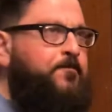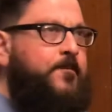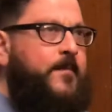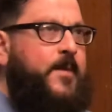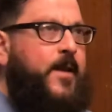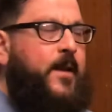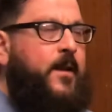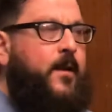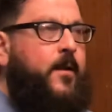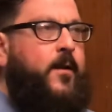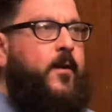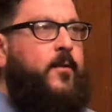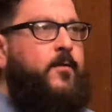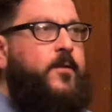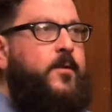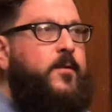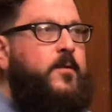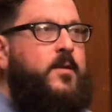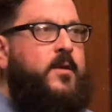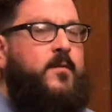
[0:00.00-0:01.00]
I don't know,
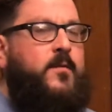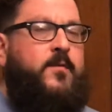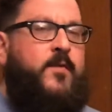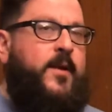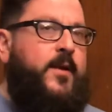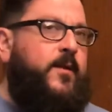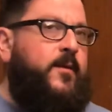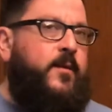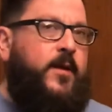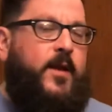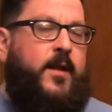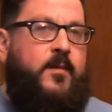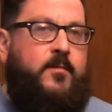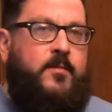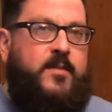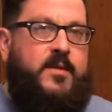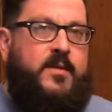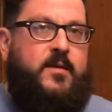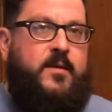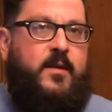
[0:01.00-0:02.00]
using video
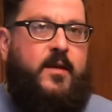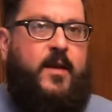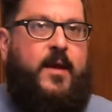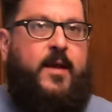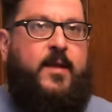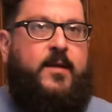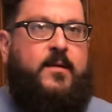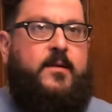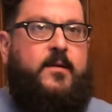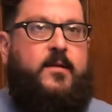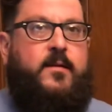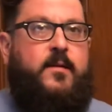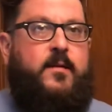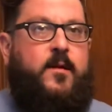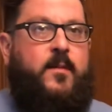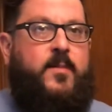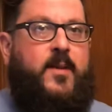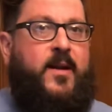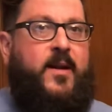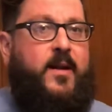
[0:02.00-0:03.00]
games as
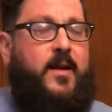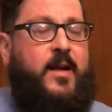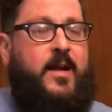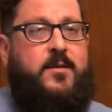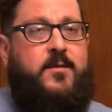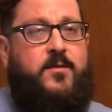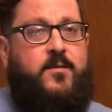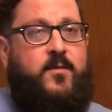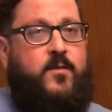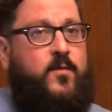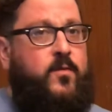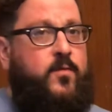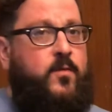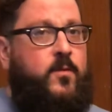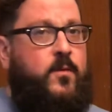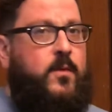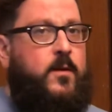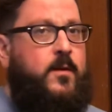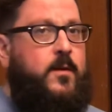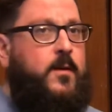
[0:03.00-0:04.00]
a pedagogical
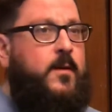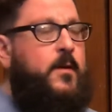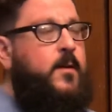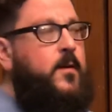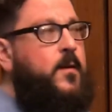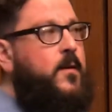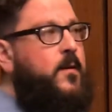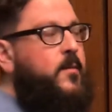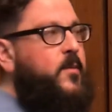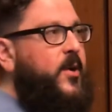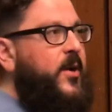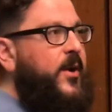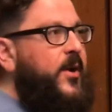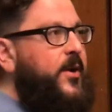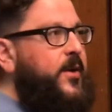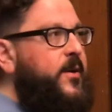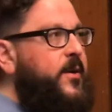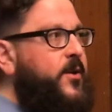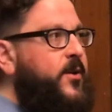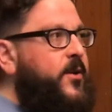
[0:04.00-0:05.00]
tool,
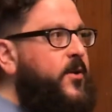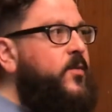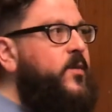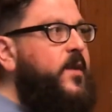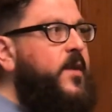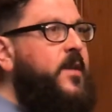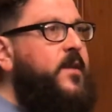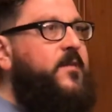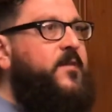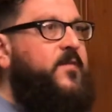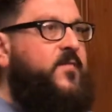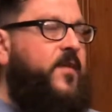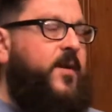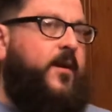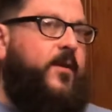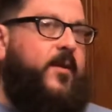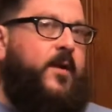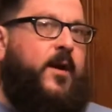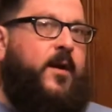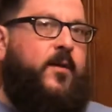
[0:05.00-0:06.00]
but you need to
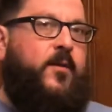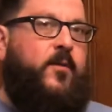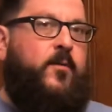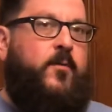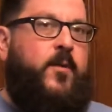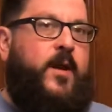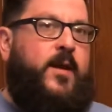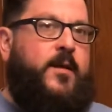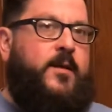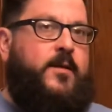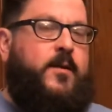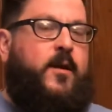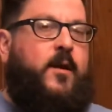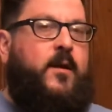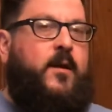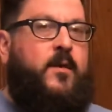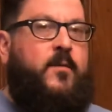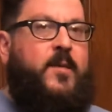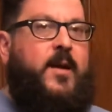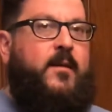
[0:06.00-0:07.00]
figure out a way to
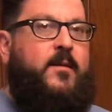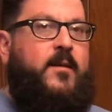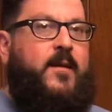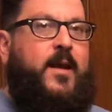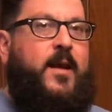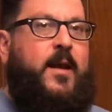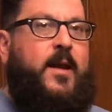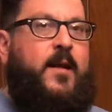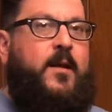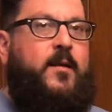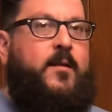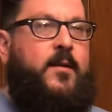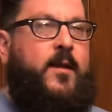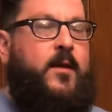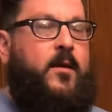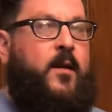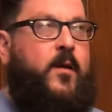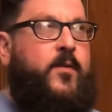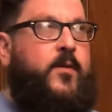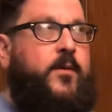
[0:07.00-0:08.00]
talk about
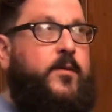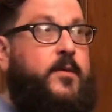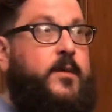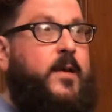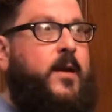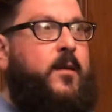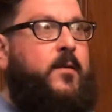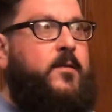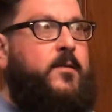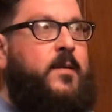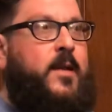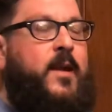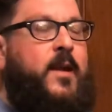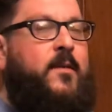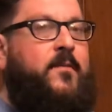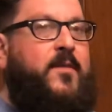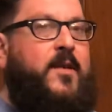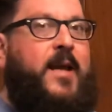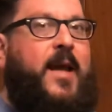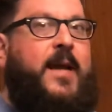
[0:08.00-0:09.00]
that other scholars
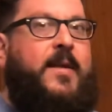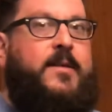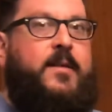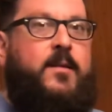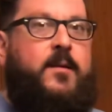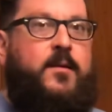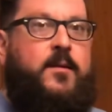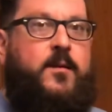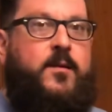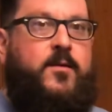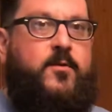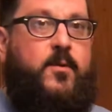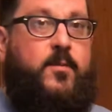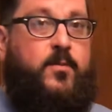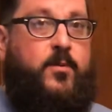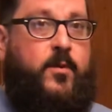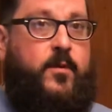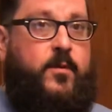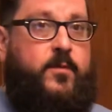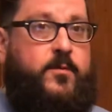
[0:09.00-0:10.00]
have yet to
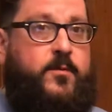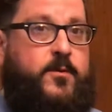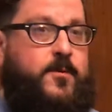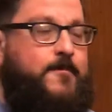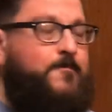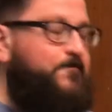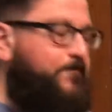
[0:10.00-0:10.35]
approach.